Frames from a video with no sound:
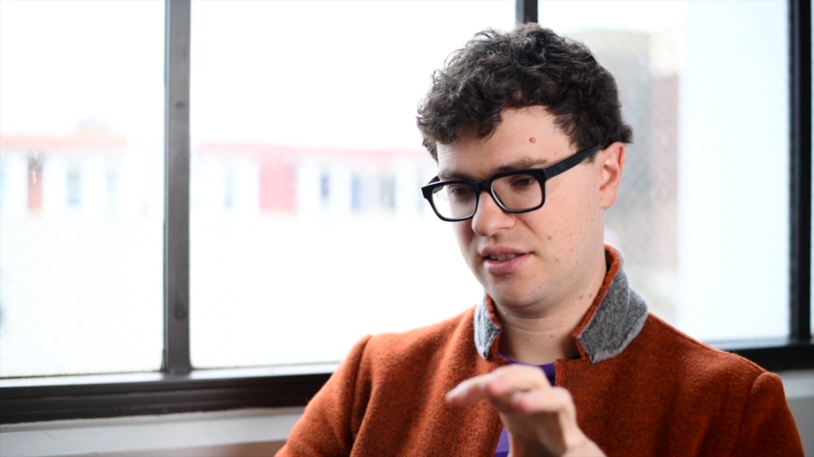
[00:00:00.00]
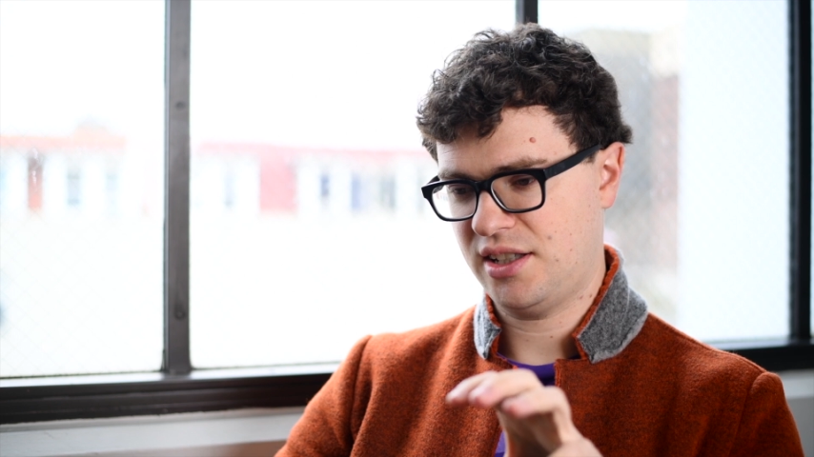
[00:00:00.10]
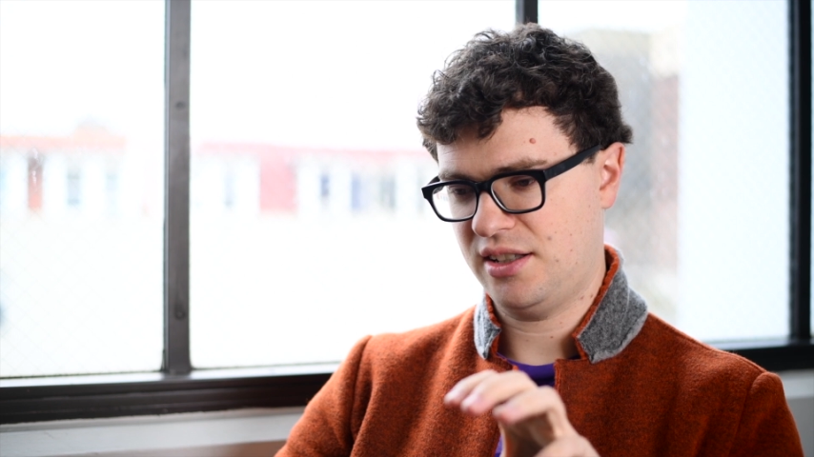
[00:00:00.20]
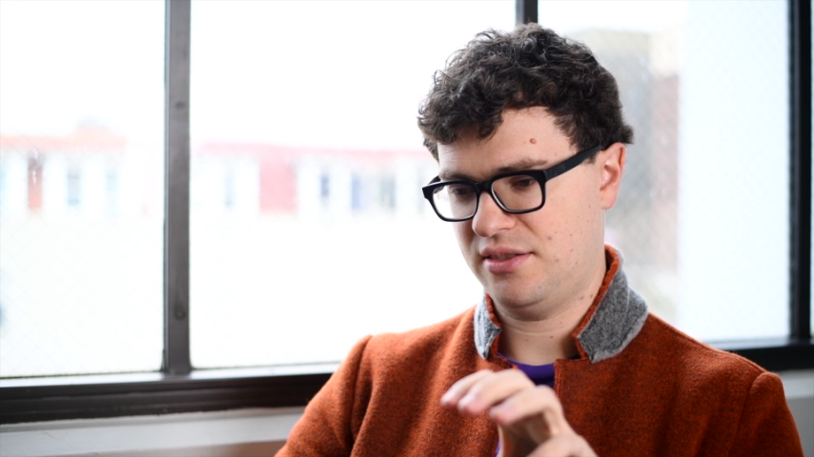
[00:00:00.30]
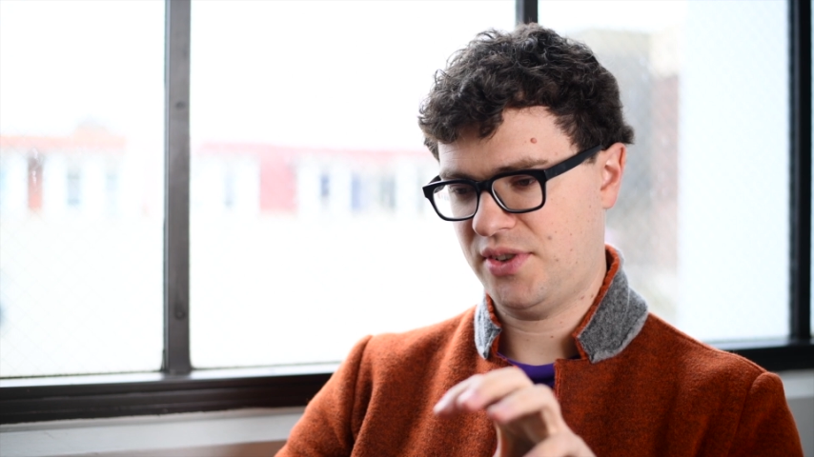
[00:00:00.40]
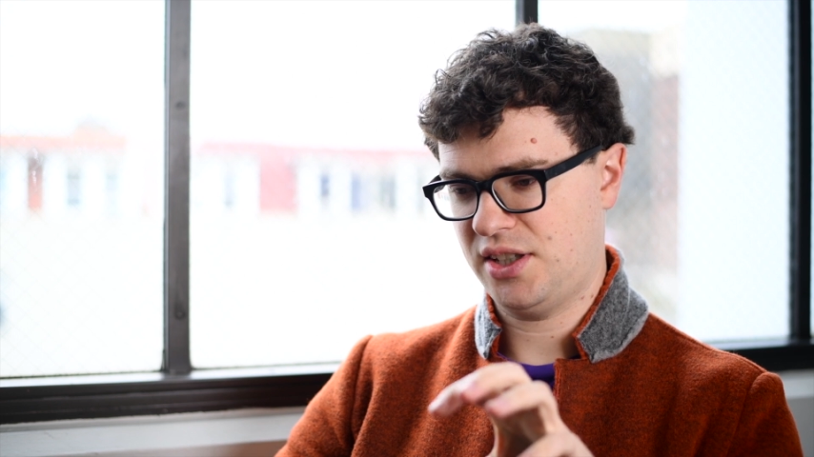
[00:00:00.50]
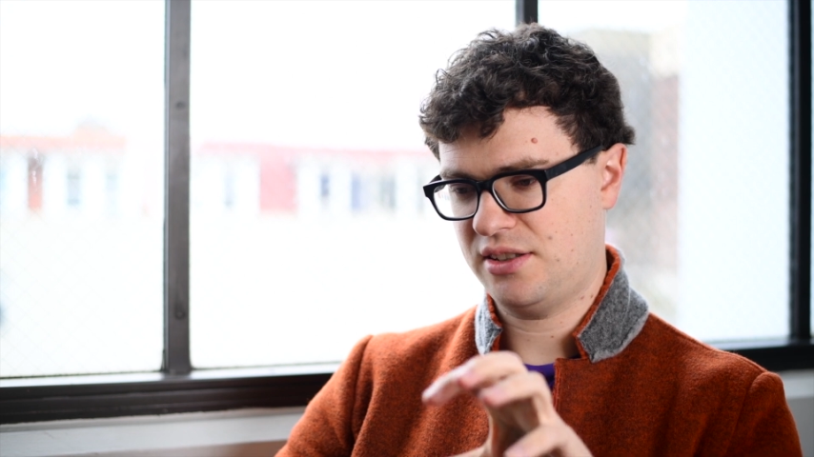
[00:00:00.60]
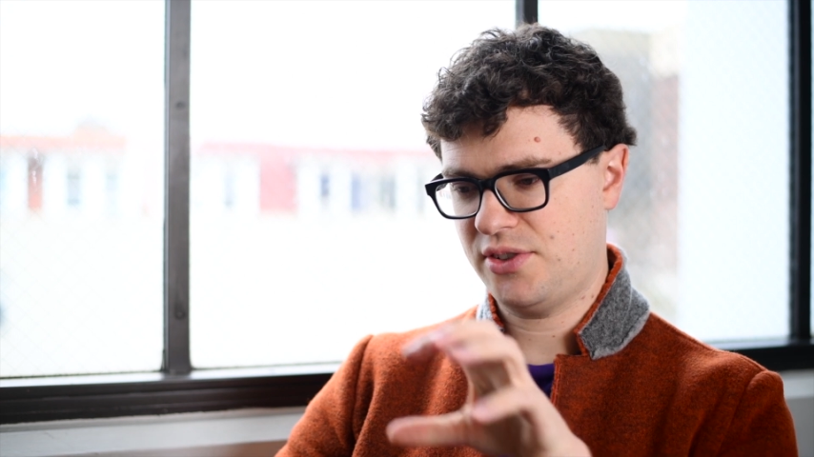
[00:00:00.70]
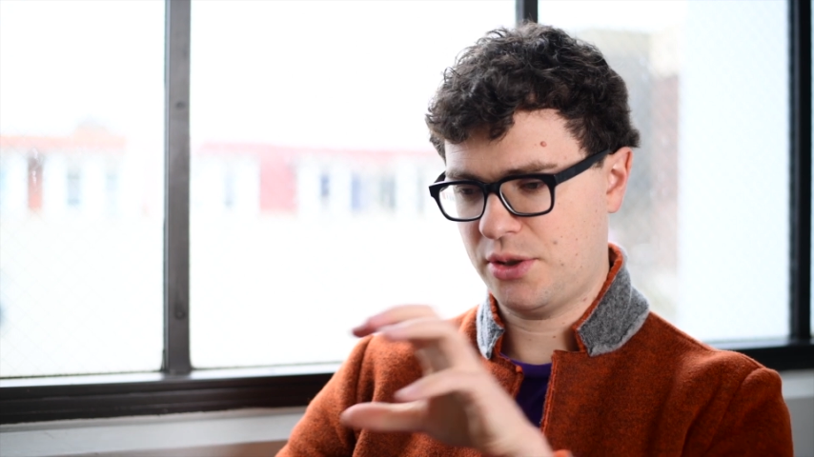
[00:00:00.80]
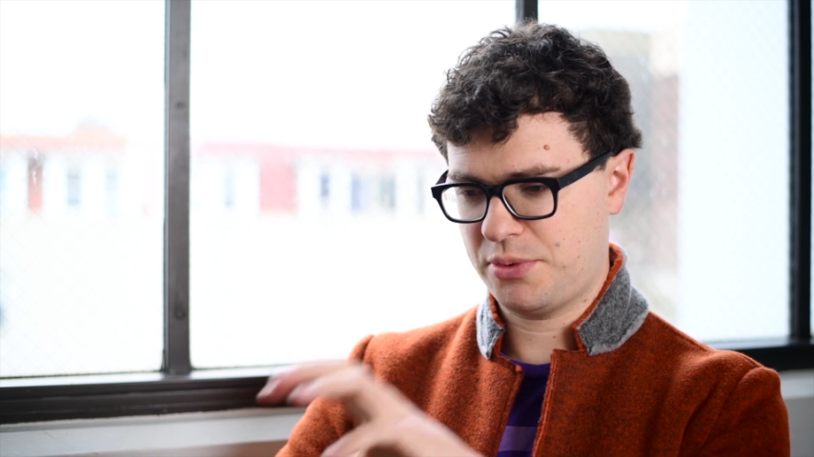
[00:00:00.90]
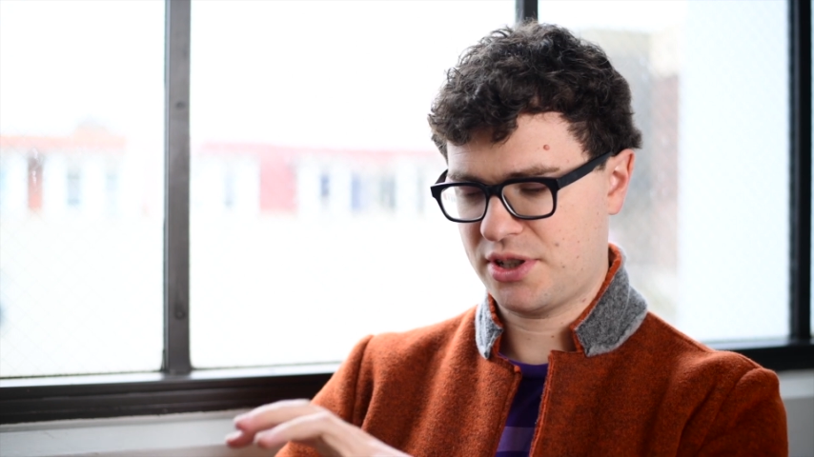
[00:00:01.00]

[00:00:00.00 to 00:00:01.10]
kind of developer